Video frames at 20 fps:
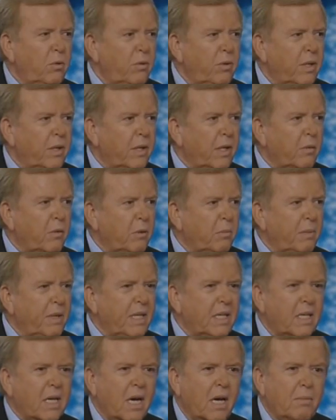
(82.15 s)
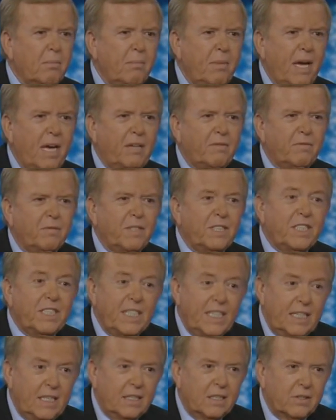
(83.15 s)
that there would be combat
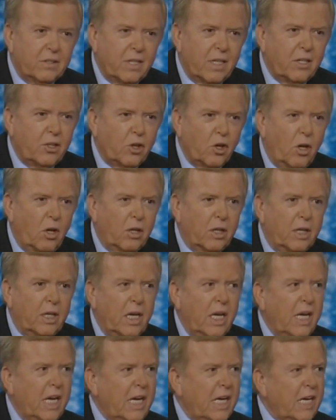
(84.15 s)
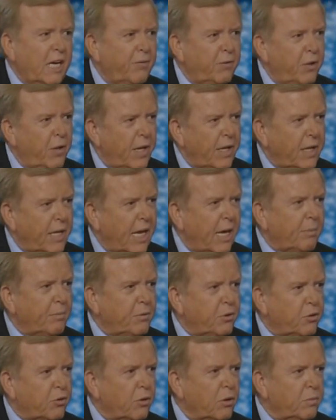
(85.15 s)
fatigue, as they called it, if you had
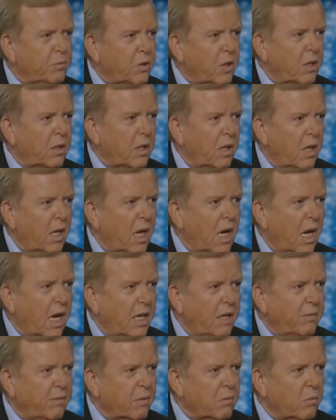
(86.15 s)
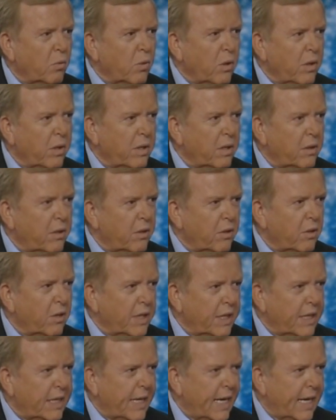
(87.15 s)
kept troops on the line for more than
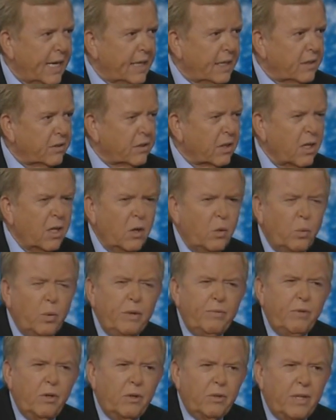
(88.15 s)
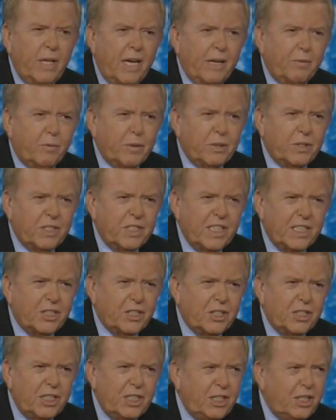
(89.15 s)
30 days. We've known that for
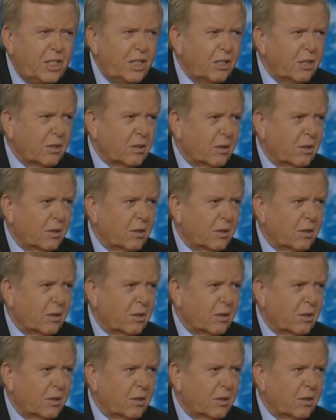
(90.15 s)
60 years.